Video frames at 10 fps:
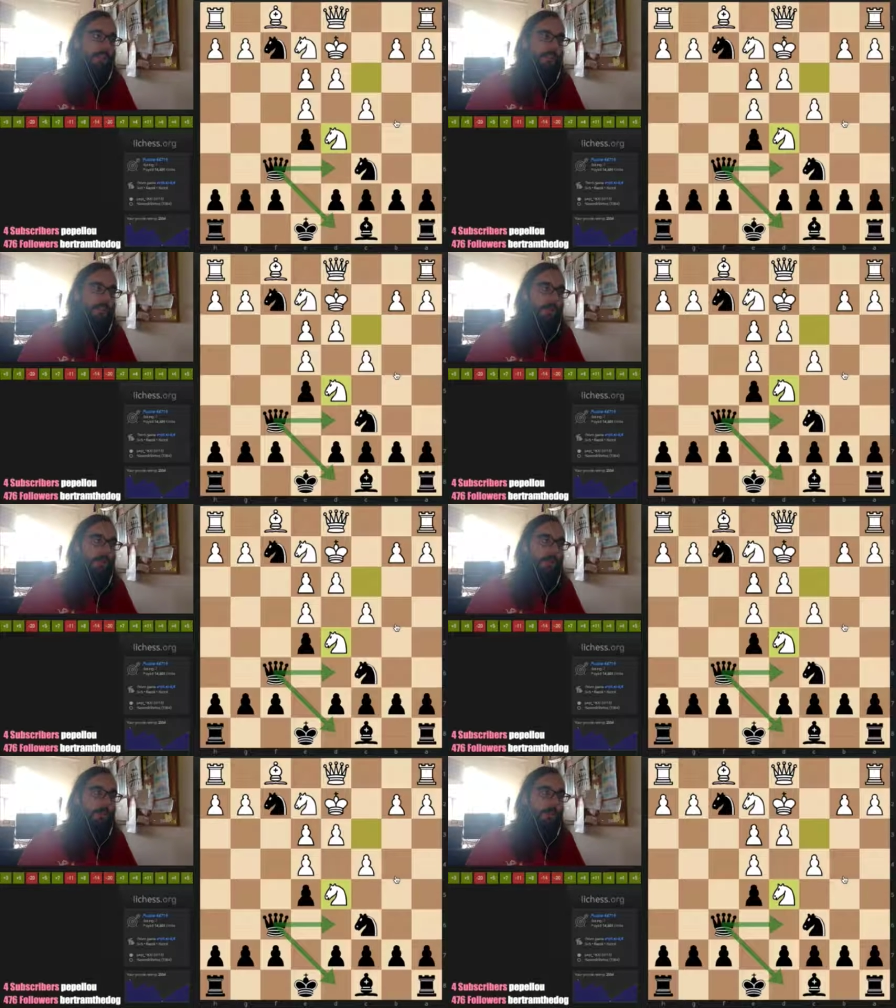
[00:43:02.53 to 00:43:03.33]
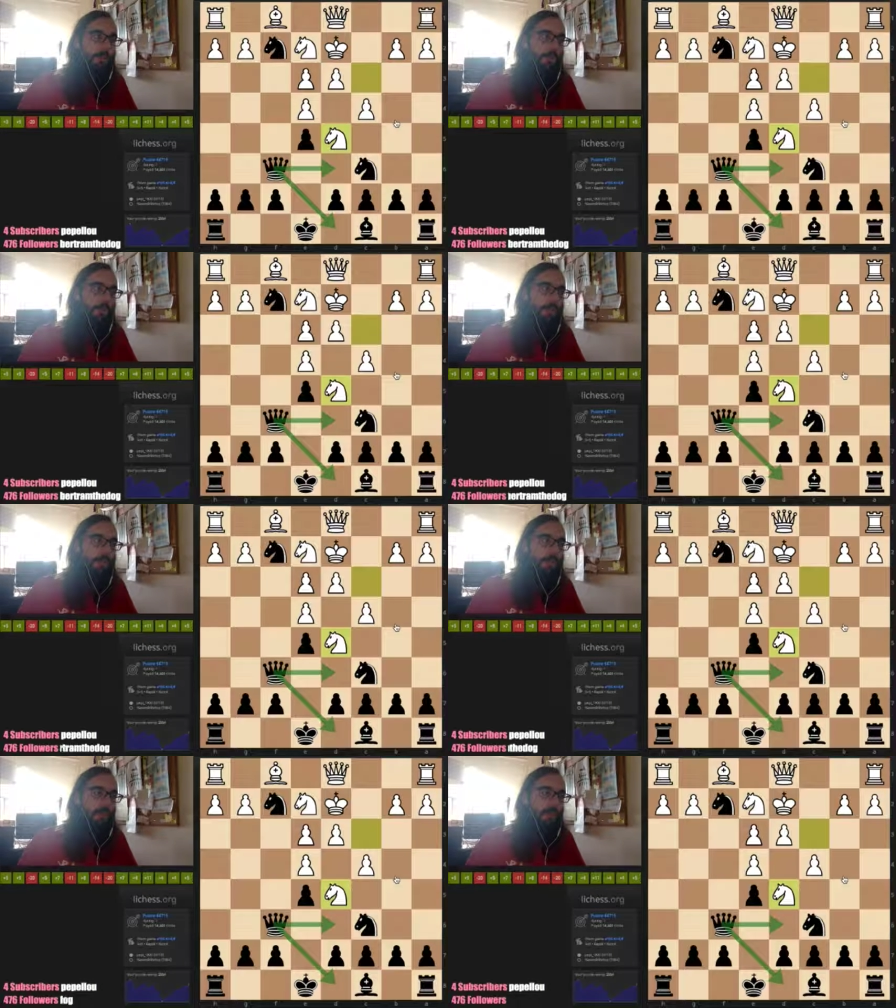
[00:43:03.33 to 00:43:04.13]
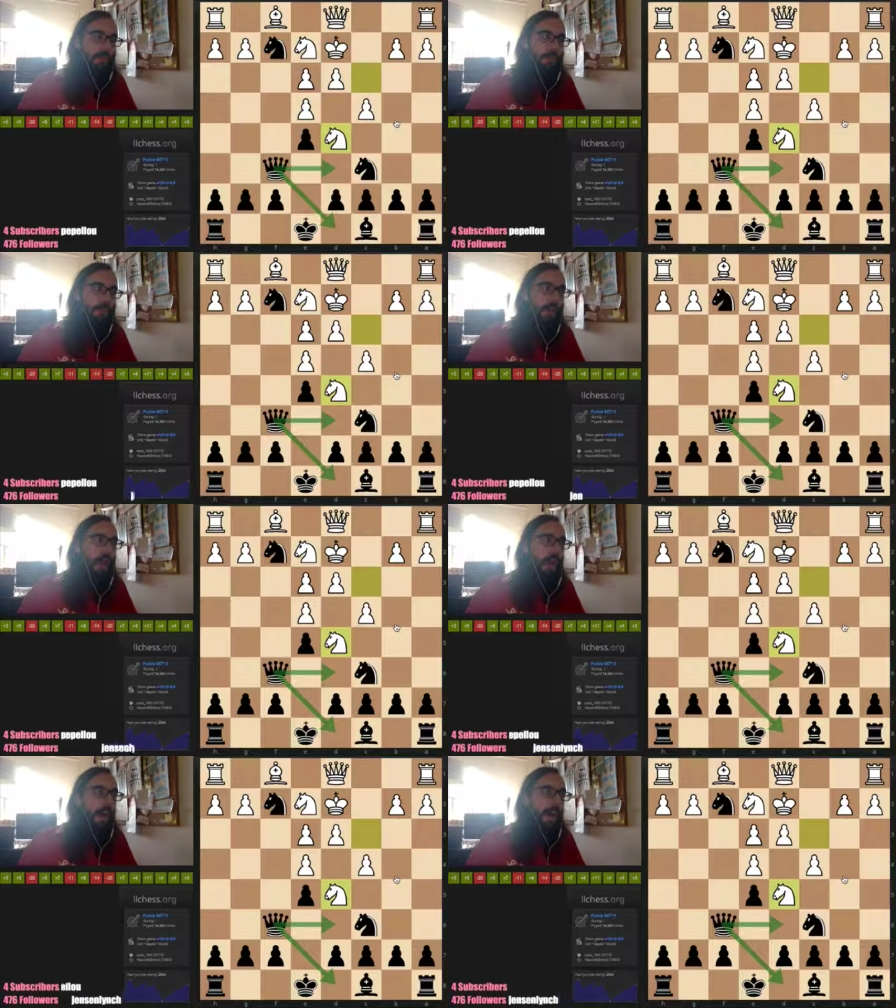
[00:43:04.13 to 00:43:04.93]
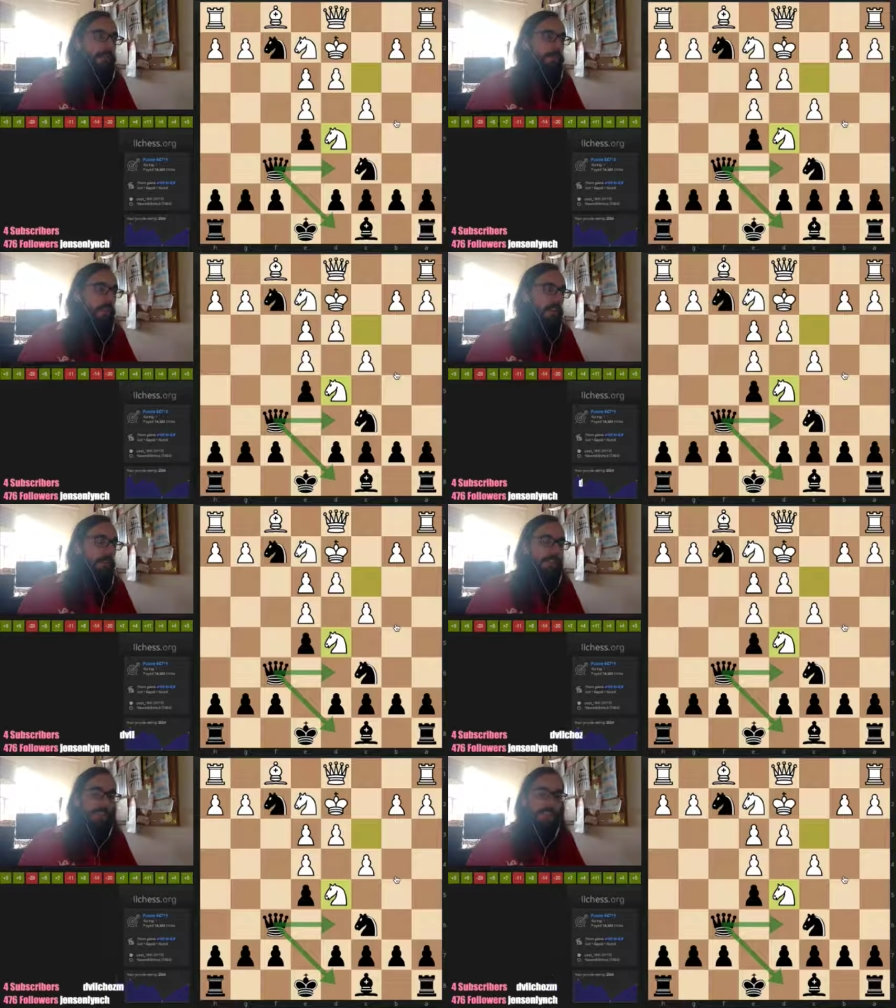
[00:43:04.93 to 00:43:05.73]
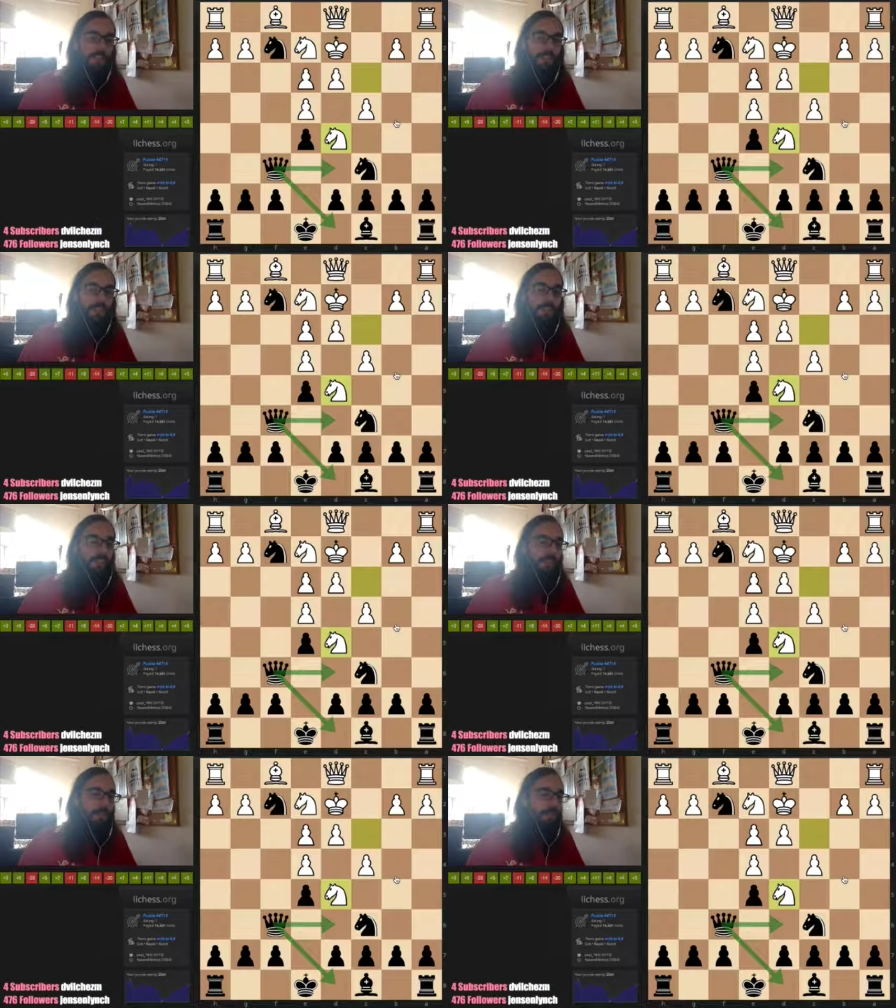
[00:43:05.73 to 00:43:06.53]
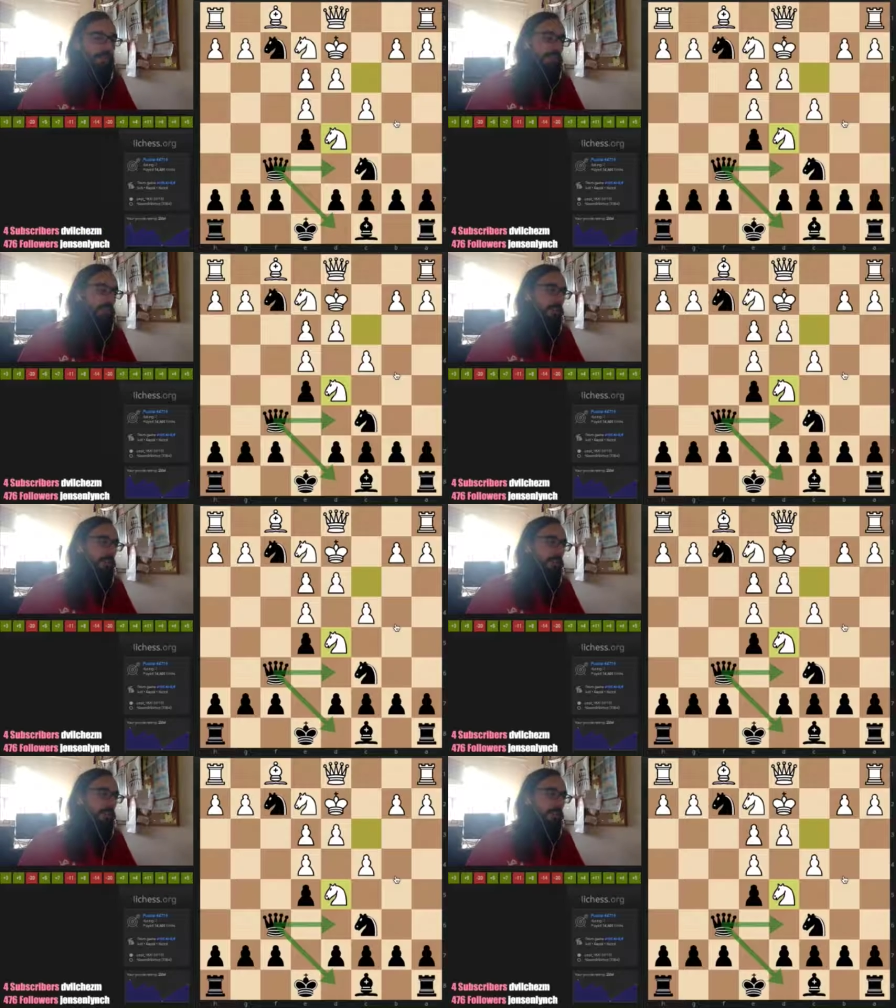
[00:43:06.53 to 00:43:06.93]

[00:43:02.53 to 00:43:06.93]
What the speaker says: So actually allowing knight takes c7